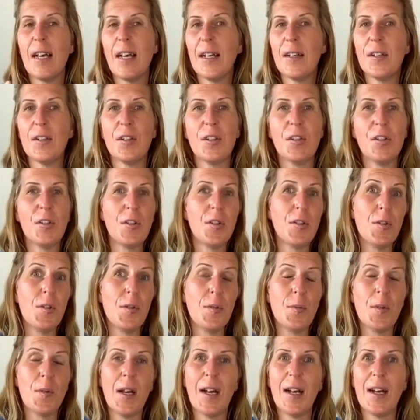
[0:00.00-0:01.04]
and
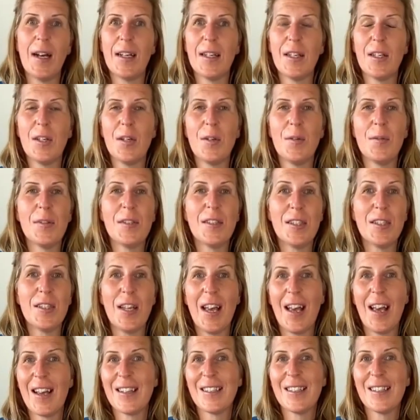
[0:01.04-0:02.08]
you are used
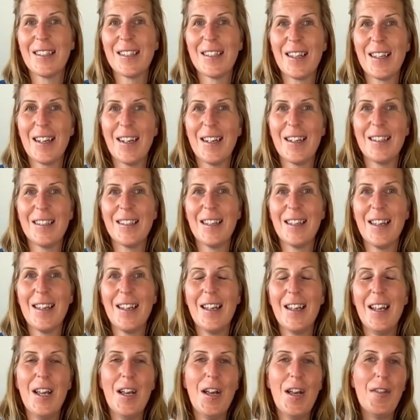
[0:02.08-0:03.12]
to exercising,